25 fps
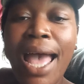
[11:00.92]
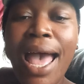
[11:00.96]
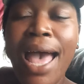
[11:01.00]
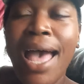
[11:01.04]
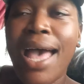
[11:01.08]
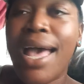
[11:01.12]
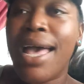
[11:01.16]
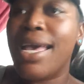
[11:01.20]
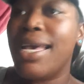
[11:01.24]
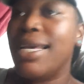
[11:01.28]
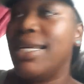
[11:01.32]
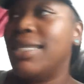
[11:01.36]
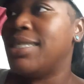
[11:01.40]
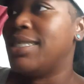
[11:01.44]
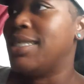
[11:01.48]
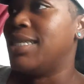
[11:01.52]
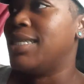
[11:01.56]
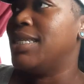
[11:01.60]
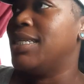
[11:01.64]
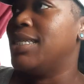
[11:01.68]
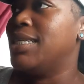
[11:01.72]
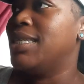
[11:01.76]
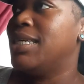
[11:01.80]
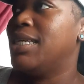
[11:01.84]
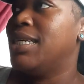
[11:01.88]
guys
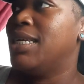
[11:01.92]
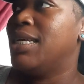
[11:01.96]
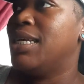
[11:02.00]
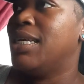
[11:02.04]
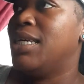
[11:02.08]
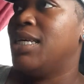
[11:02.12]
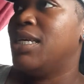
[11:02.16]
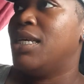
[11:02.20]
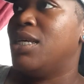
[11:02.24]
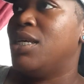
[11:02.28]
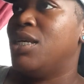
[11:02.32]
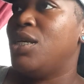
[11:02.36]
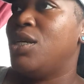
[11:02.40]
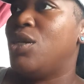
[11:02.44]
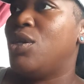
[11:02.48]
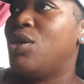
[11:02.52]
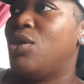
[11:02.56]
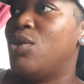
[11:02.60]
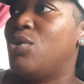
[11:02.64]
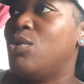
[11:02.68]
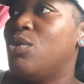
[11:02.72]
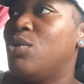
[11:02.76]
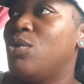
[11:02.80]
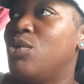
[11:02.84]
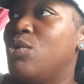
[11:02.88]
and
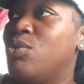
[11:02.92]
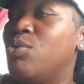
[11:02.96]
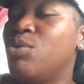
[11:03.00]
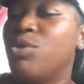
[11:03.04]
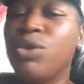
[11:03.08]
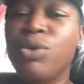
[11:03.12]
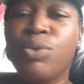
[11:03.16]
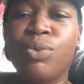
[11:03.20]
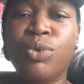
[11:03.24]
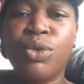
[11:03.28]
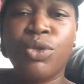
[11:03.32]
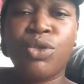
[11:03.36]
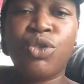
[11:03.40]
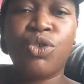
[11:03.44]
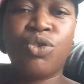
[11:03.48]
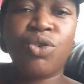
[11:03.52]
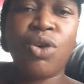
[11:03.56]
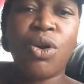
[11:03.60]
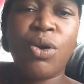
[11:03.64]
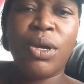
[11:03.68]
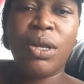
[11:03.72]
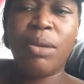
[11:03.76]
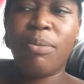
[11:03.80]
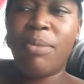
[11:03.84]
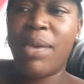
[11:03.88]
real
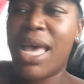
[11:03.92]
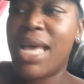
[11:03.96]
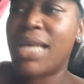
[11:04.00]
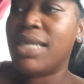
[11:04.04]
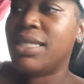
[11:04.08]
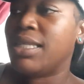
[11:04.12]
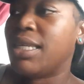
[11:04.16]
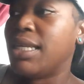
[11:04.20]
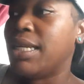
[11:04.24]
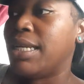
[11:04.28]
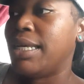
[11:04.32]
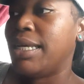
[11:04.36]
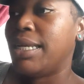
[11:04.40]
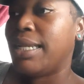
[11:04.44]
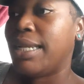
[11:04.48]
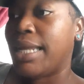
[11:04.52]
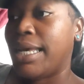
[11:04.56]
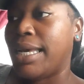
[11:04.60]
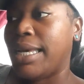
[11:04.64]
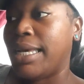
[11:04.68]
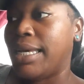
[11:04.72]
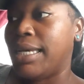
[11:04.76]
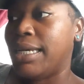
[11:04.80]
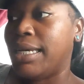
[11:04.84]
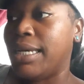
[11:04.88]
strong and masculine,
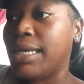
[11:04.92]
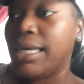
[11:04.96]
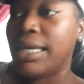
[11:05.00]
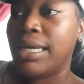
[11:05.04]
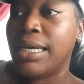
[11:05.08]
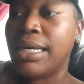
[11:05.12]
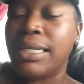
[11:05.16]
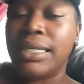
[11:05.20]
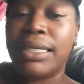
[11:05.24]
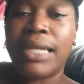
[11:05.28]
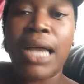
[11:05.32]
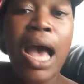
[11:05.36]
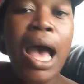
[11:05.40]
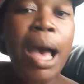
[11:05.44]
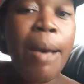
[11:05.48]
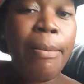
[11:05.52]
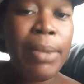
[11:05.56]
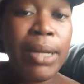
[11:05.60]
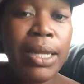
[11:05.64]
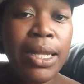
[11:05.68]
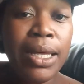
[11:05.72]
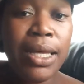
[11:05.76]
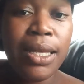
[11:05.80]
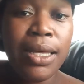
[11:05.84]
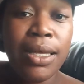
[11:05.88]
like
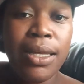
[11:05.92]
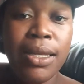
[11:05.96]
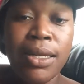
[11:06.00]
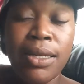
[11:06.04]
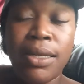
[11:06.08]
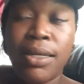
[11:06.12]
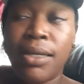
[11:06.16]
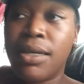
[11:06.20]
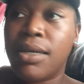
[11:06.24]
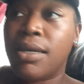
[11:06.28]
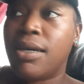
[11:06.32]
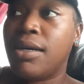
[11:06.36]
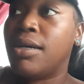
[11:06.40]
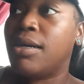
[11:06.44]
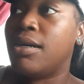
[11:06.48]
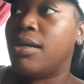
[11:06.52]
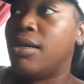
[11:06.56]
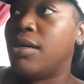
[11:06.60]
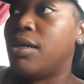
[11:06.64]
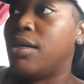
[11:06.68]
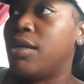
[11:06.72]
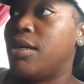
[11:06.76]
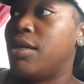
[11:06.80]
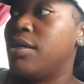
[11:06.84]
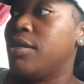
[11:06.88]
dominant
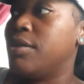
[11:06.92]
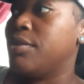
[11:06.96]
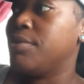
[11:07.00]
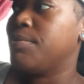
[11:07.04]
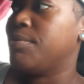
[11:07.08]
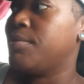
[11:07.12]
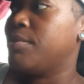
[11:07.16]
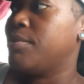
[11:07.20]
or,